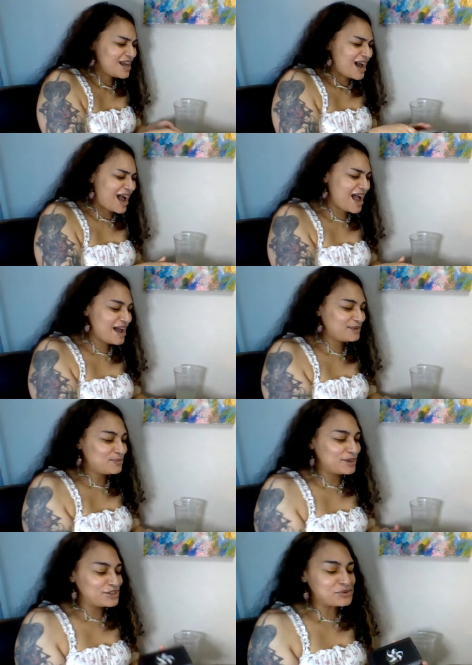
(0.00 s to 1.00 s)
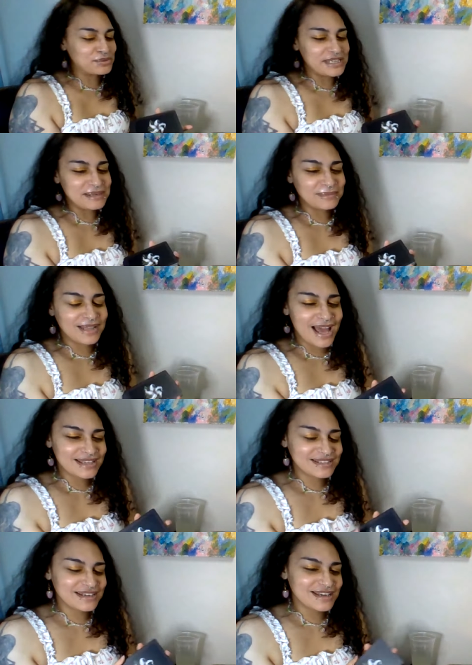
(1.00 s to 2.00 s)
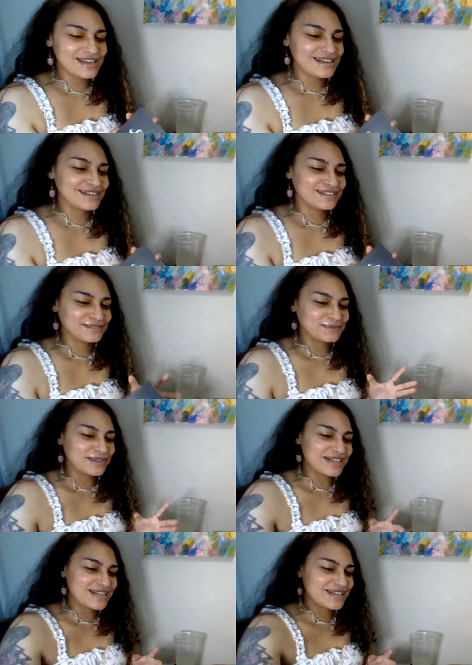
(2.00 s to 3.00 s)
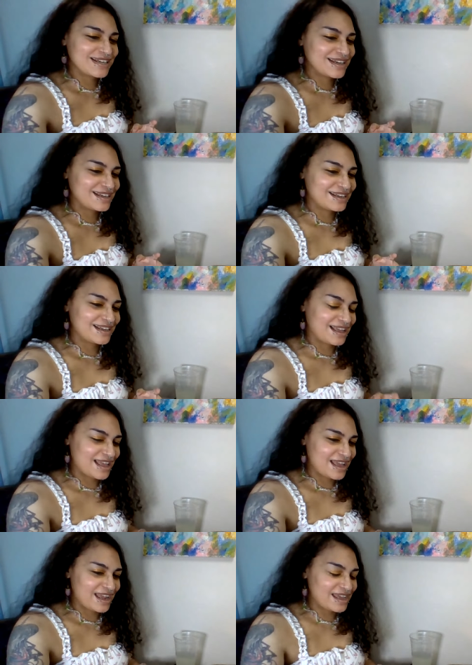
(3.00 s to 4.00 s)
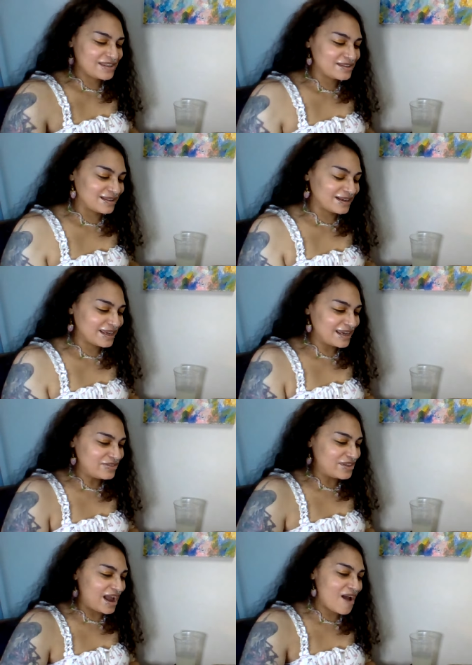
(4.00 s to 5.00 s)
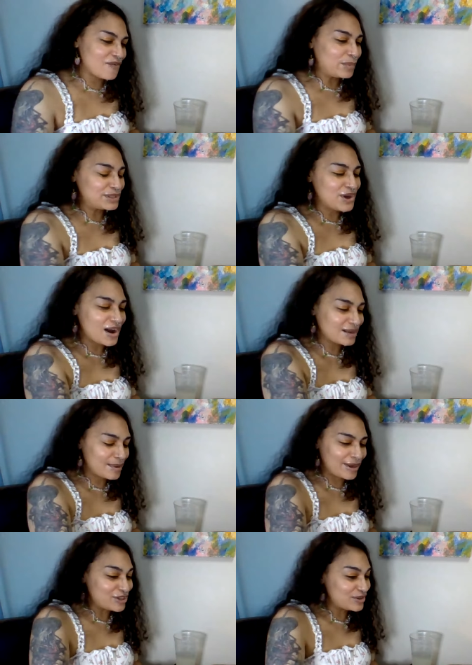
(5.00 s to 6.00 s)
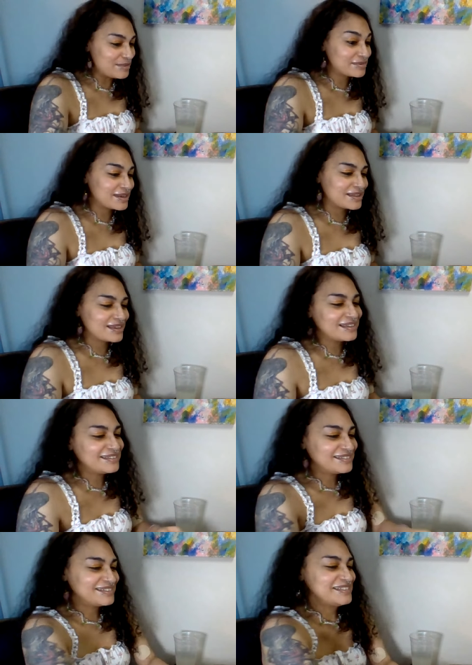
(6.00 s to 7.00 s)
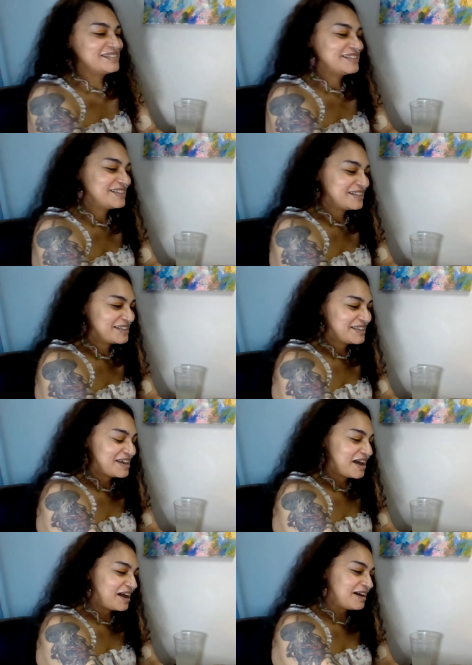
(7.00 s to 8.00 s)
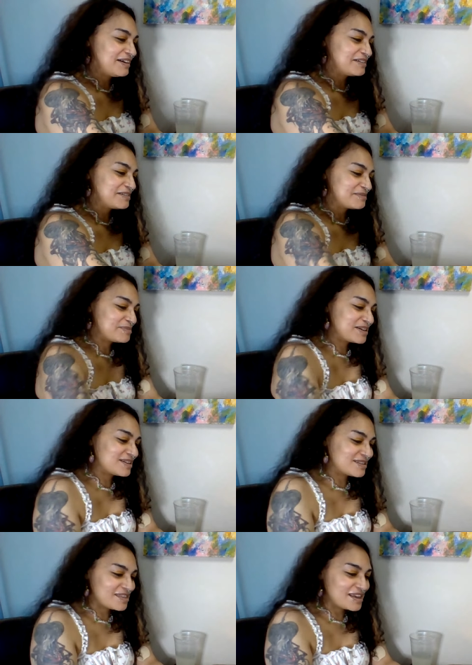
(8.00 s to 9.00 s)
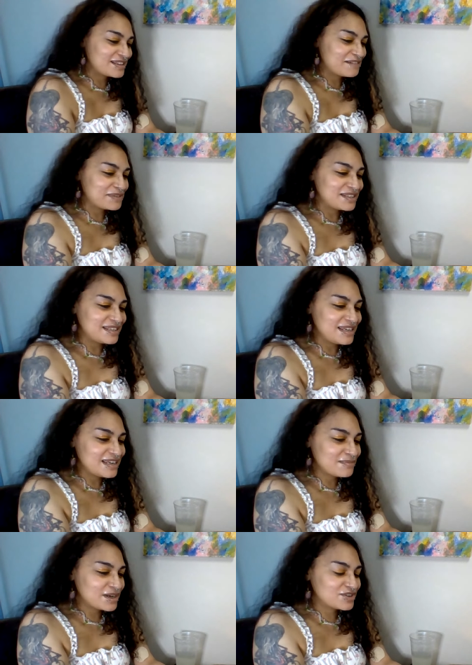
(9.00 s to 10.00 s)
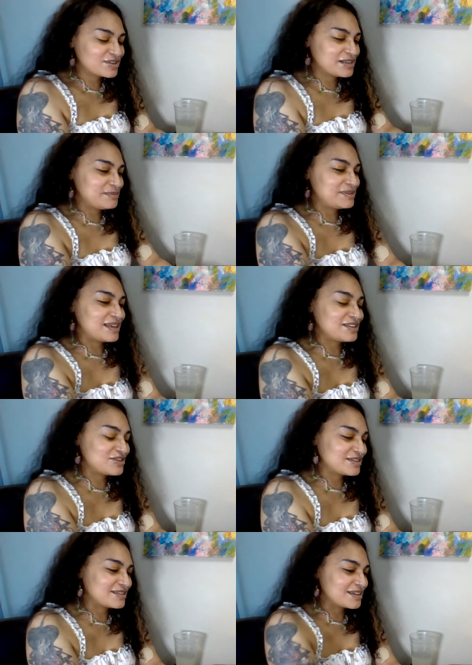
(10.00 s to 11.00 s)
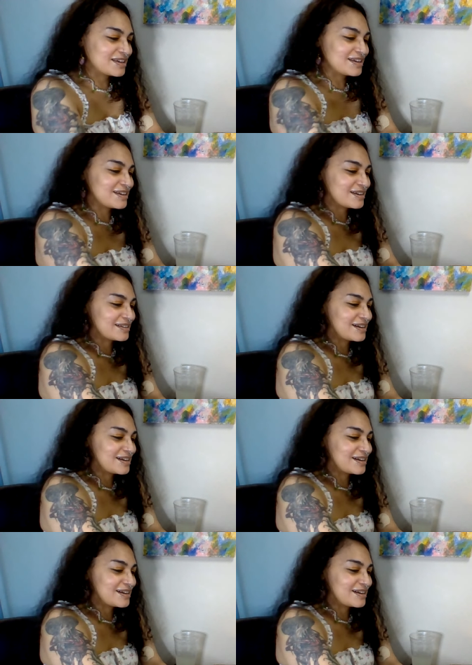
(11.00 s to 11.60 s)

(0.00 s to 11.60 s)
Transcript: I had a, a dream last night, right? And again, I haven't been talking about my dreams lately. Uh, because the things I've been seeing in my dreams is just like...